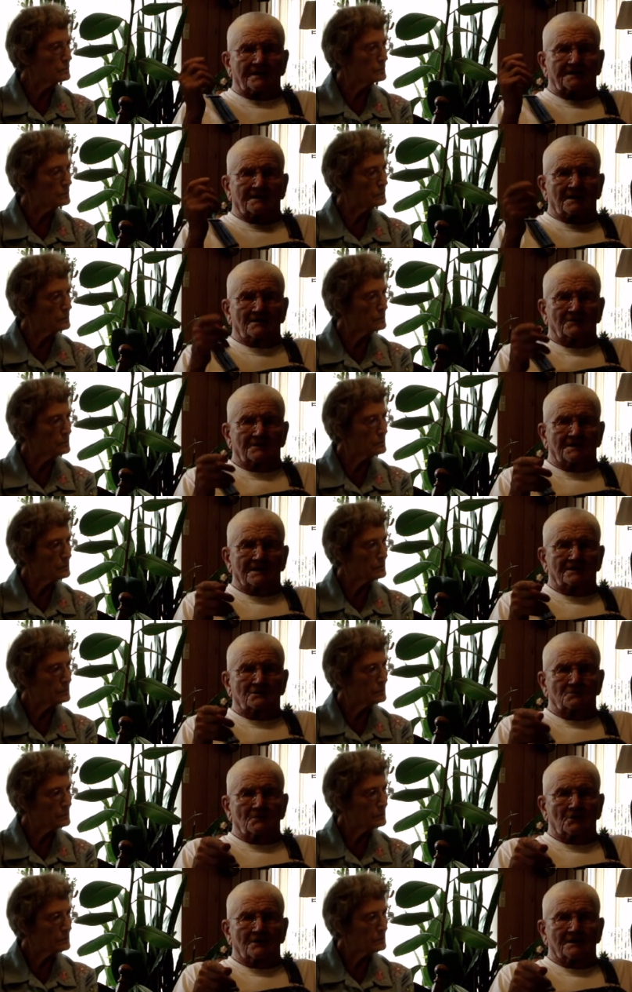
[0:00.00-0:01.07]
Speaker 1: take it down the
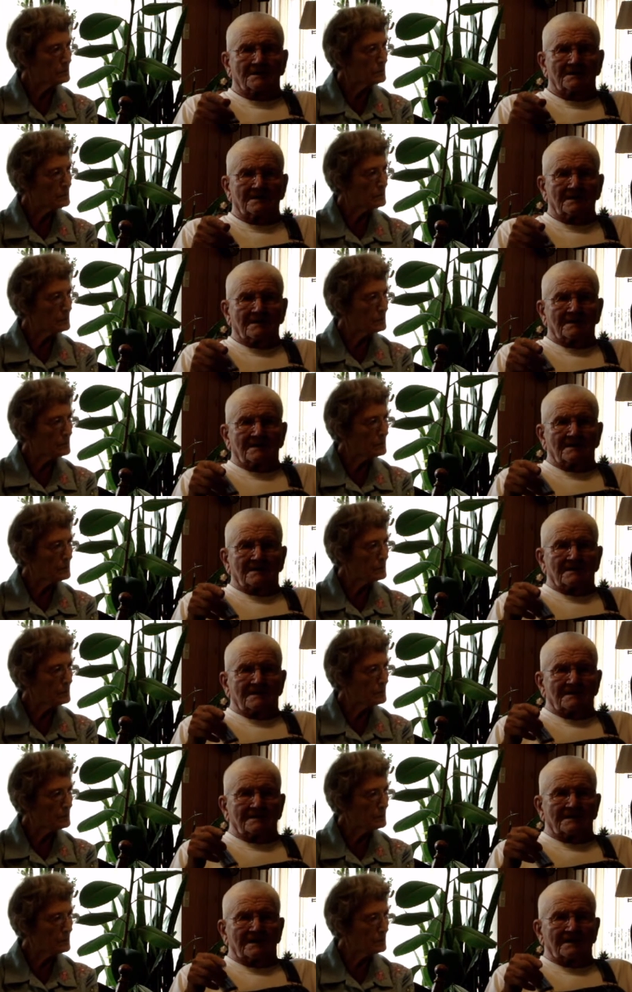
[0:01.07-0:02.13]
next morning.
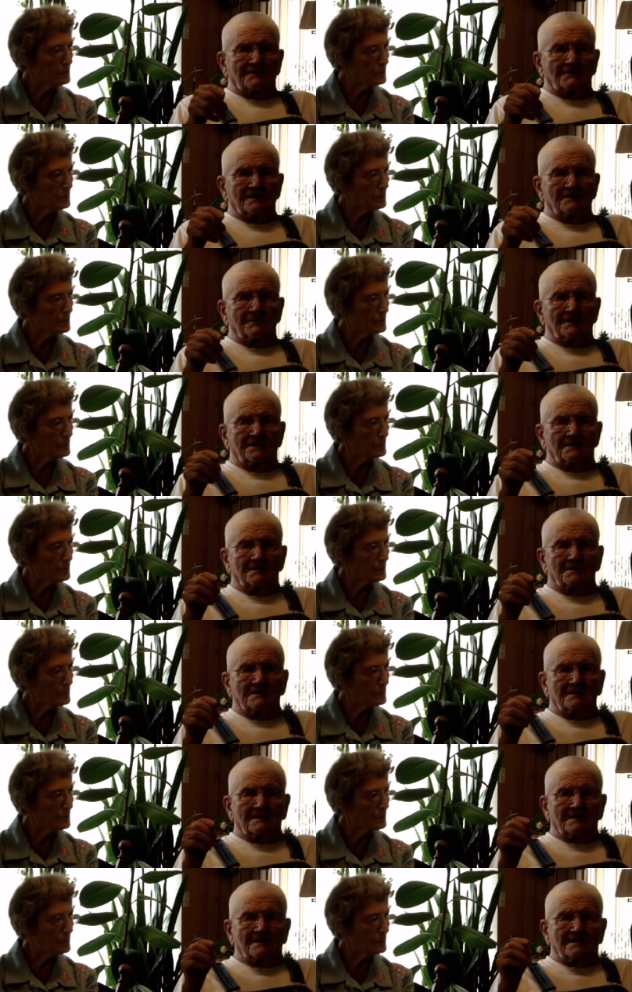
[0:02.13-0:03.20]
And that way we could
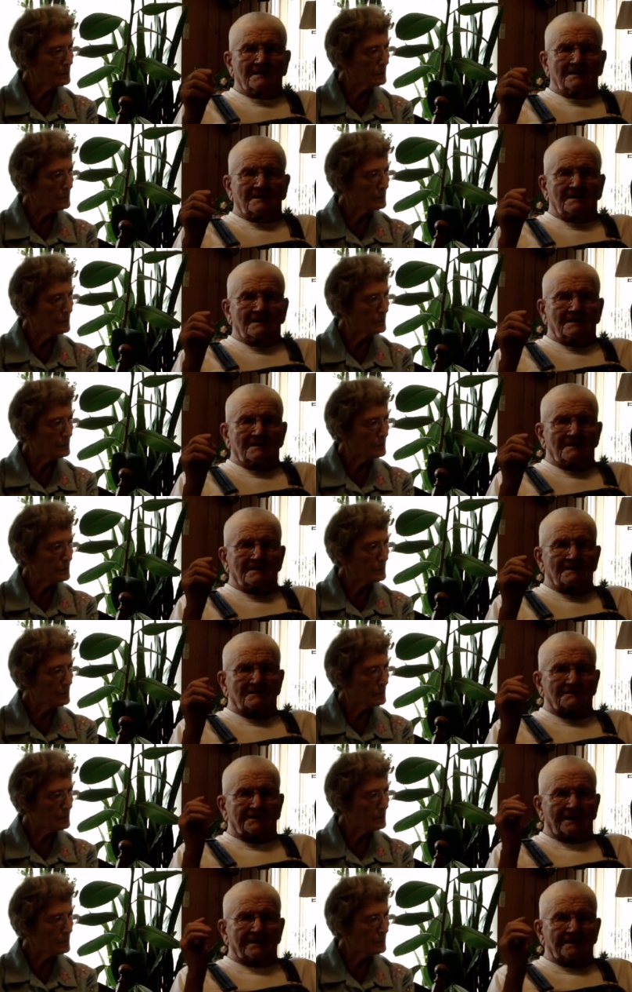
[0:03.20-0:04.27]
uh,
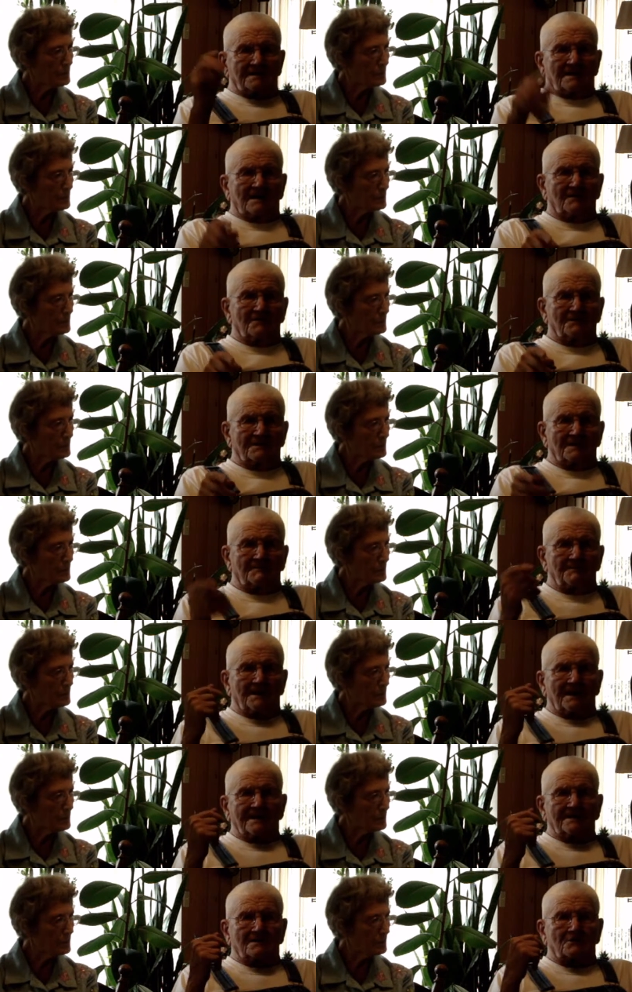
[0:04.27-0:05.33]
take it down, come
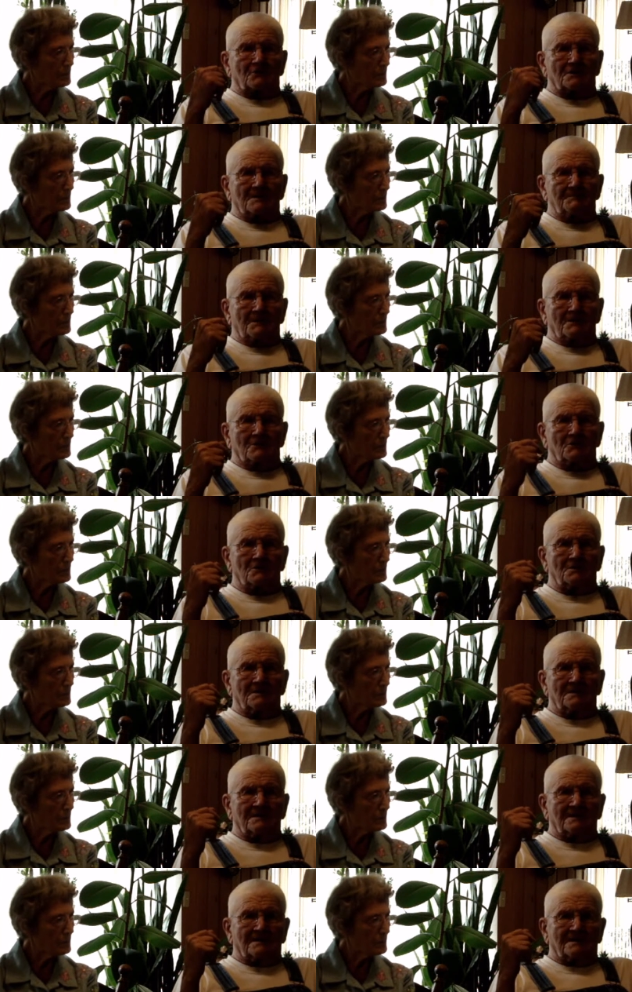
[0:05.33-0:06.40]
back, load up a
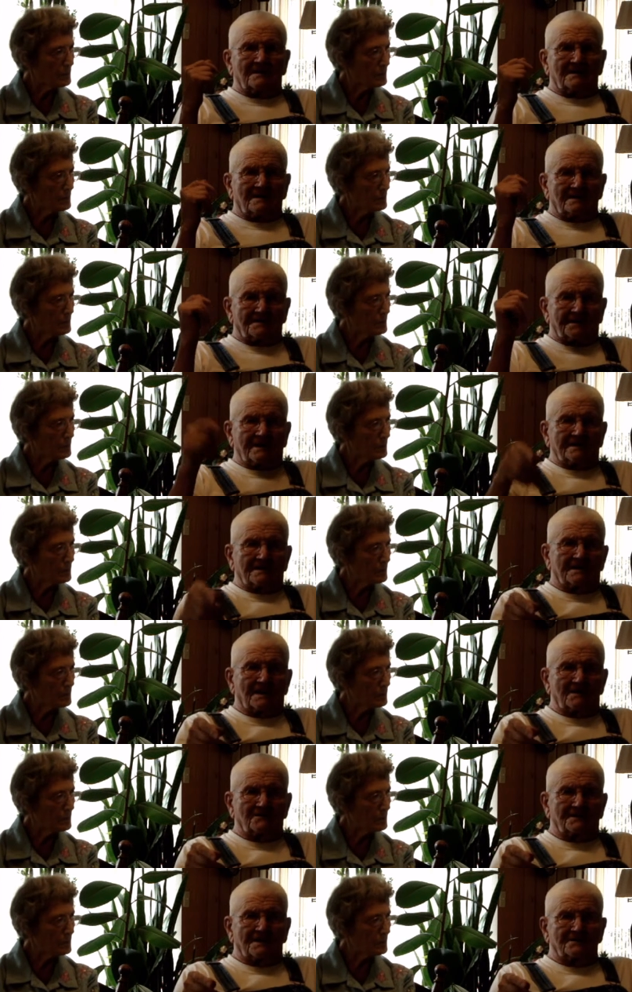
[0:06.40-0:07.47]
load, and take it
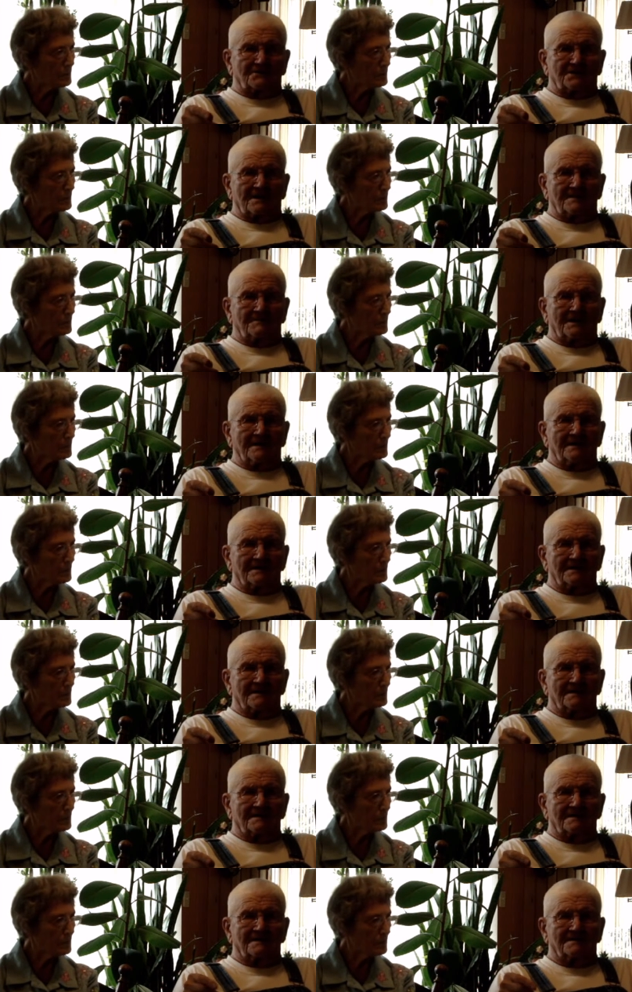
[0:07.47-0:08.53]
down that same day
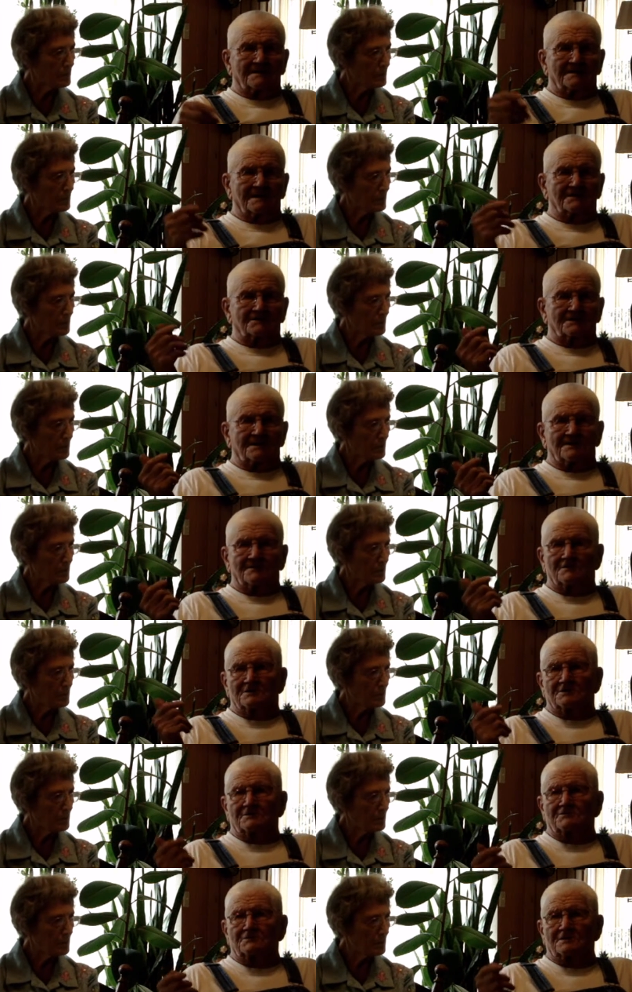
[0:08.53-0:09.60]
again. Then the next day
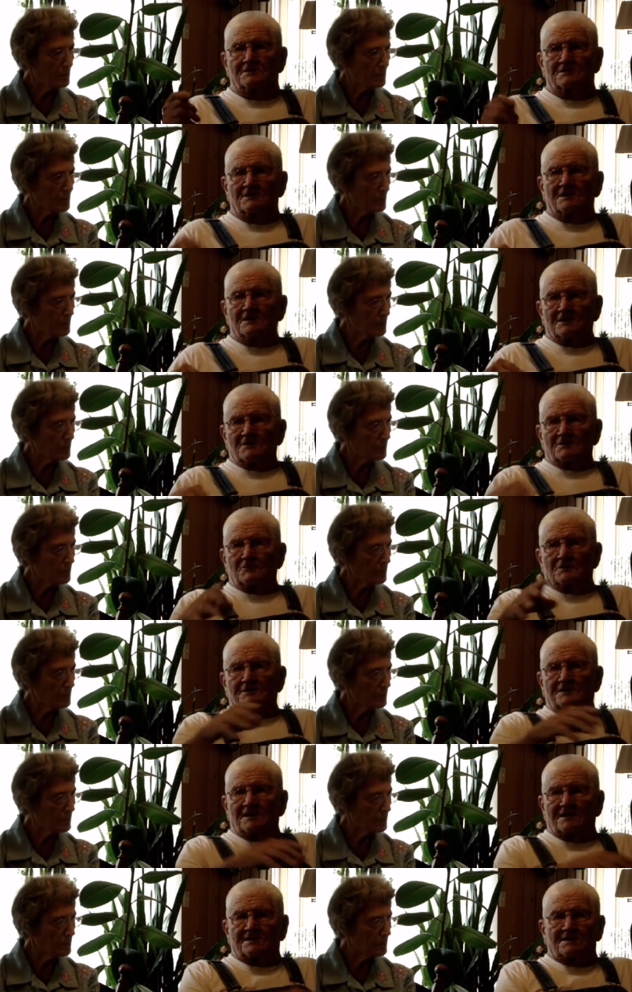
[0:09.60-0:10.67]
was it would
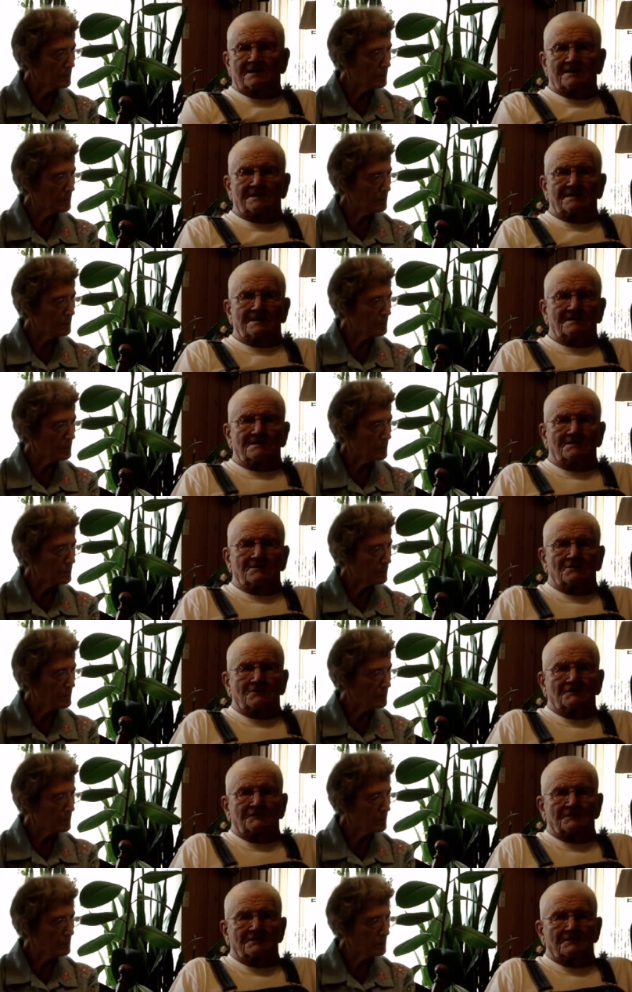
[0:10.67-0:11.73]
work like that again, you
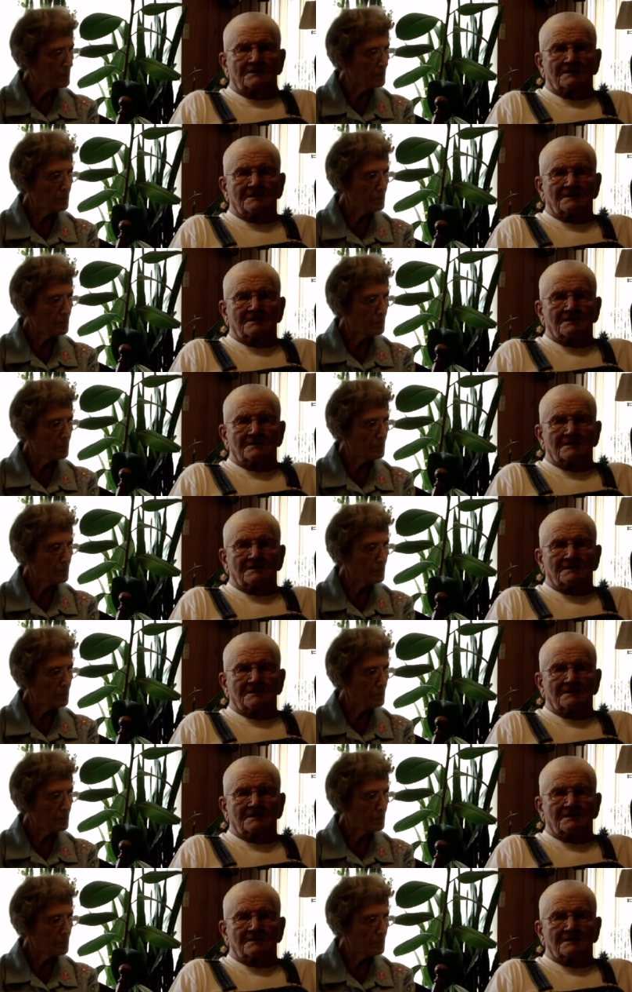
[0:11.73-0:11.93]
know, for